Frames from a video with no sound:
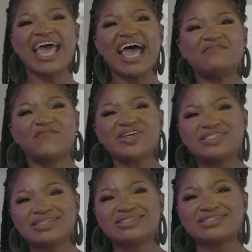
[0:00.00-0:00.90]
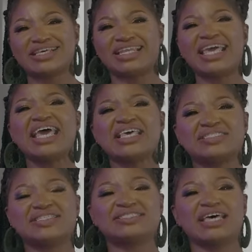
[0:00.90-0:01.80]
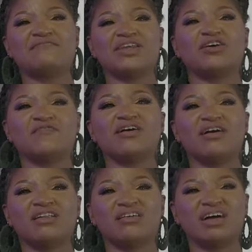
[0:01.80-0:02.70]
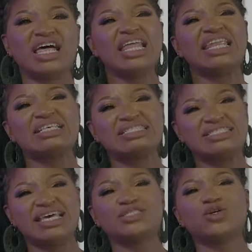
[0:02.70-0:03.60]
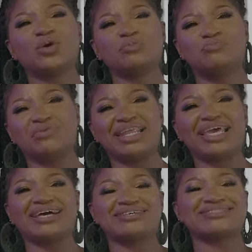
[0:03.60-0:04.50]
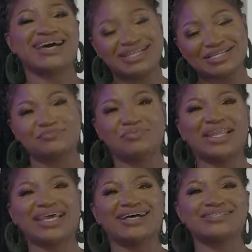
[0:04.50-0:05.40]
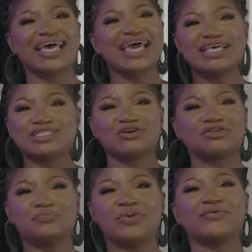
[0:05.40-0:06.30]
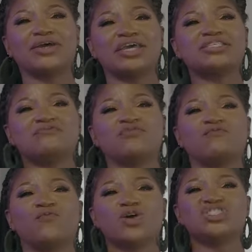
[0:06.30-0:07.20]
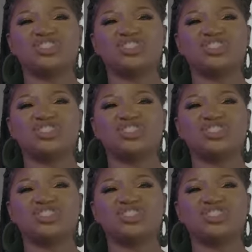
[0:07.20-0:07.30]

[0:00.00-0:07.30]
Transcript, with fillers: Every citizen is deserving of honor. Let's dazzle with brilliance. And this brilliance is not the prerogative of one